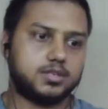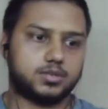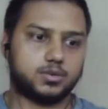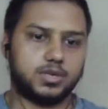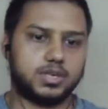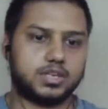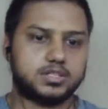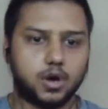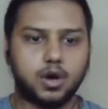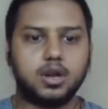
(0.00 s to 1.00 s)
So it is
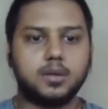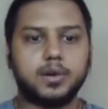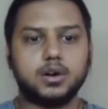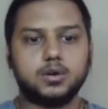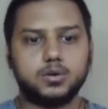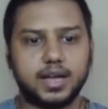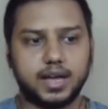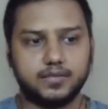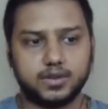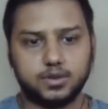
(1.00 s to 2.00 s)
all about
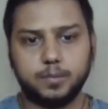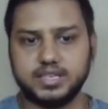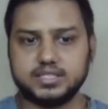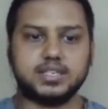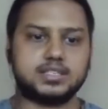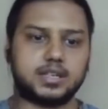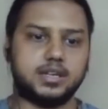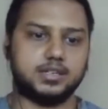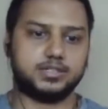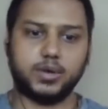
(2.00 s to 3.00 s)
having your basics clear.